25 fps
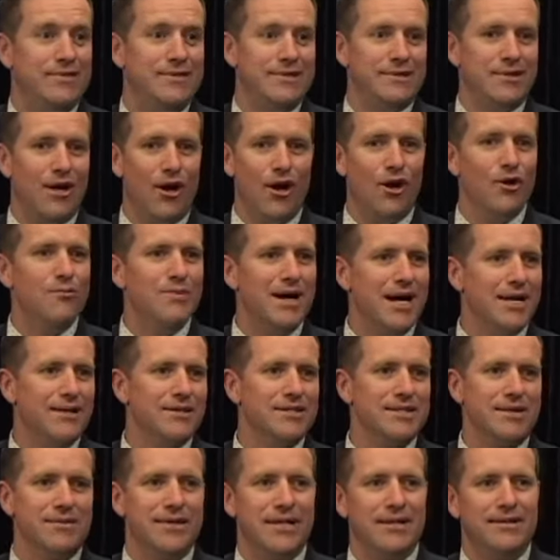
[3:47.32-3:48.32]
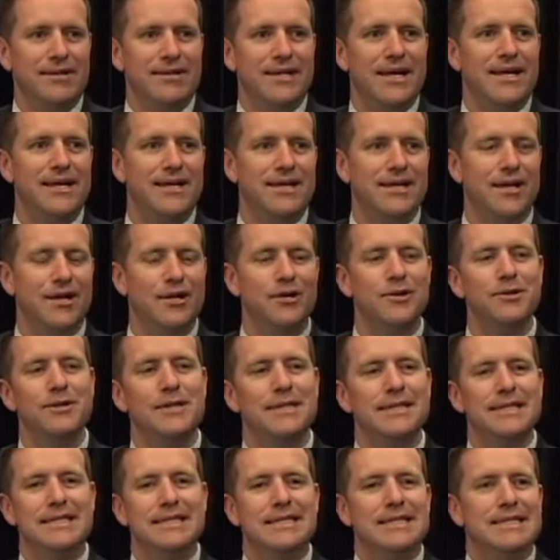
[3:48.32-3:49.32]
Hobart or something like that a go.
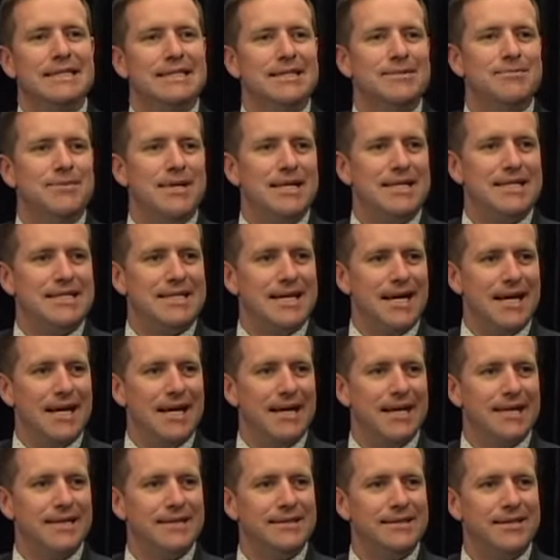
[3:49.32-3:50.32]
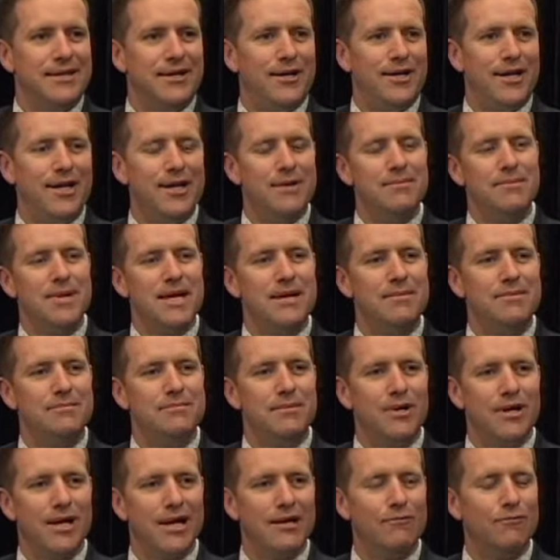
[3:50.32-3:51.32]
But I met
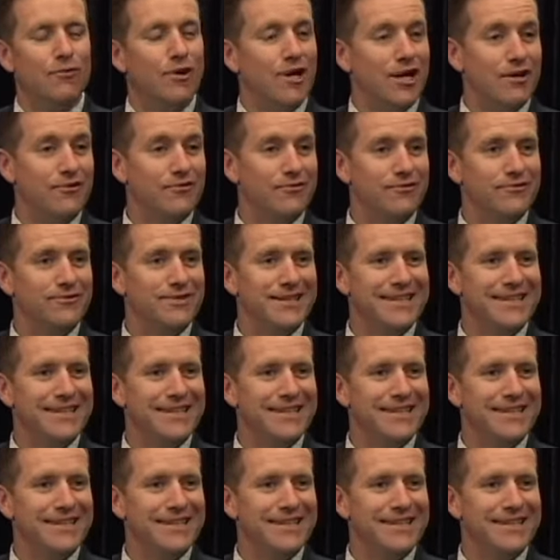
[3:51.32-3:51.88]
my wife.